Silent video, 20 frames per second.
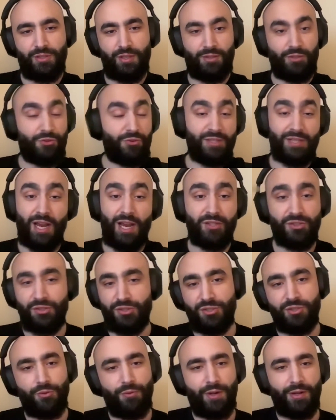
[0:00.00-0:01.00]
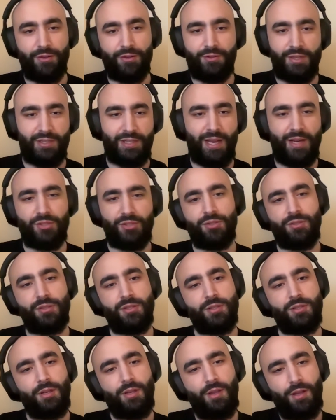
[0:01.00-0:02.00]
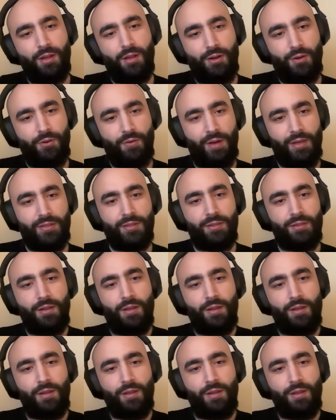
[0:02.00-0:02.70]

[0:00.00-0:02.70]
The transactions are still regular transactions, right?